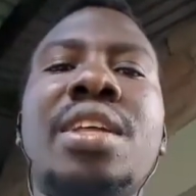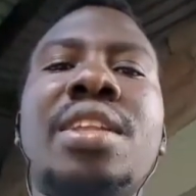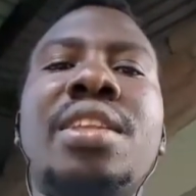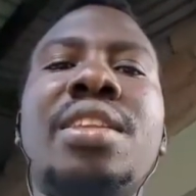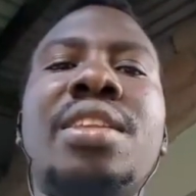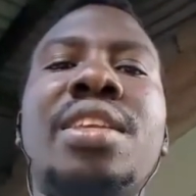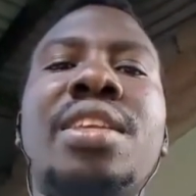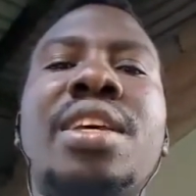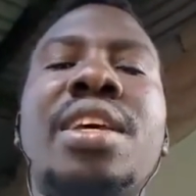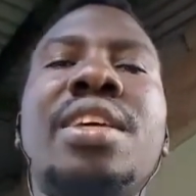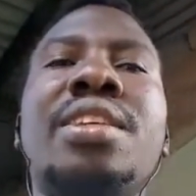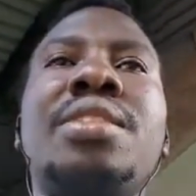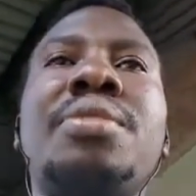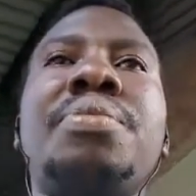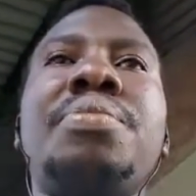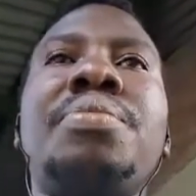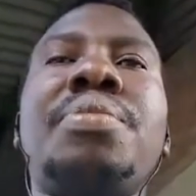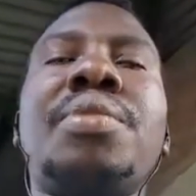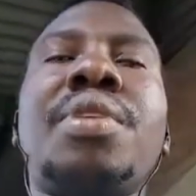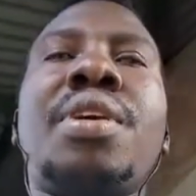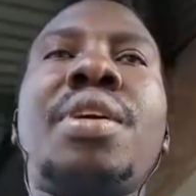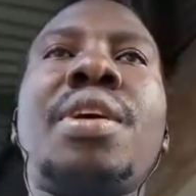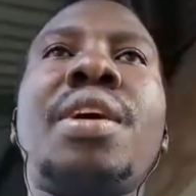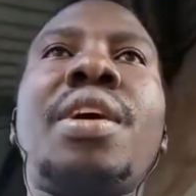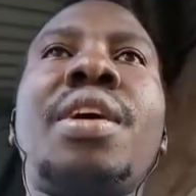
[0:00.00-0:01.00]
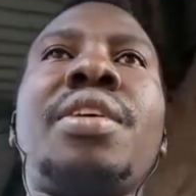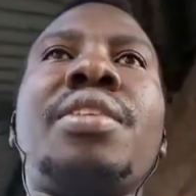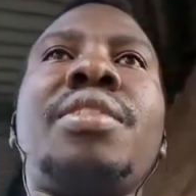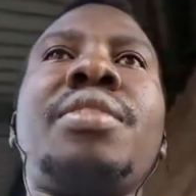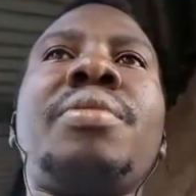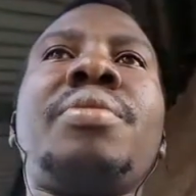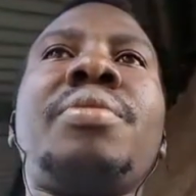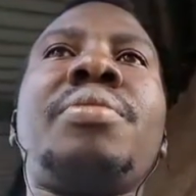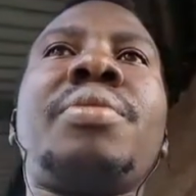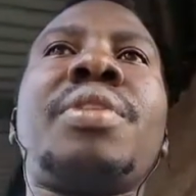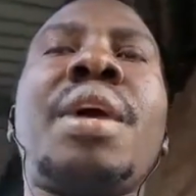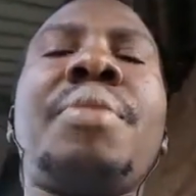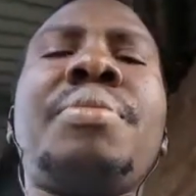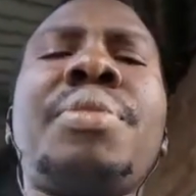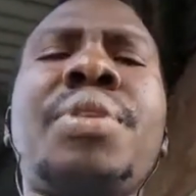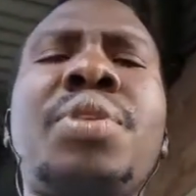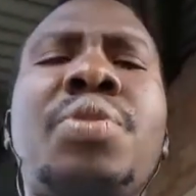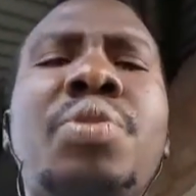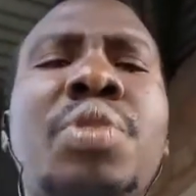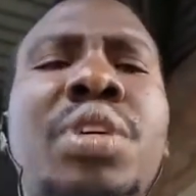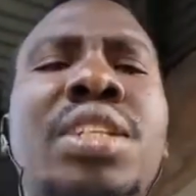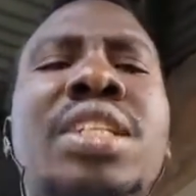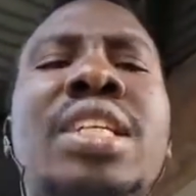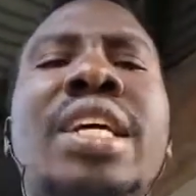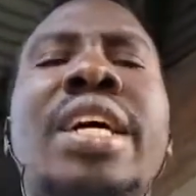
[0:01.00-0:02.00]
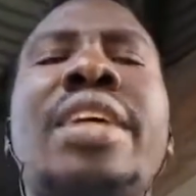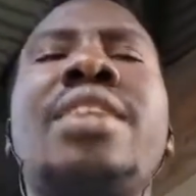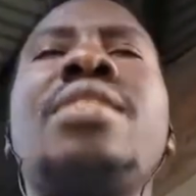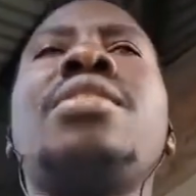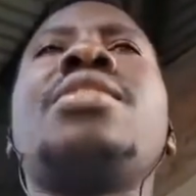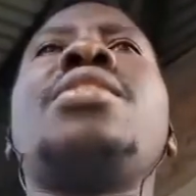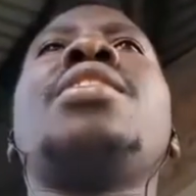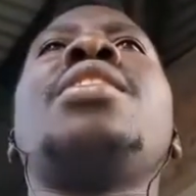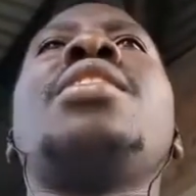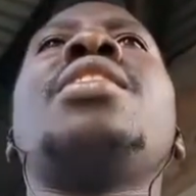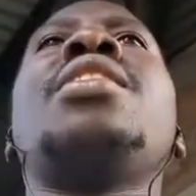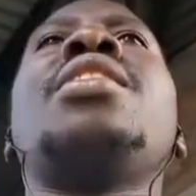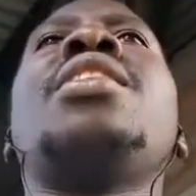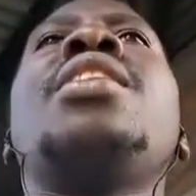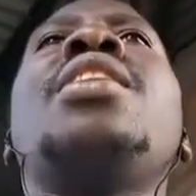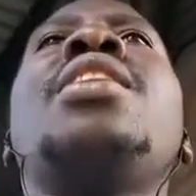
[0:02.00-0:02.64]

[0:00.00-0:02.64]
Things coming to a standstill.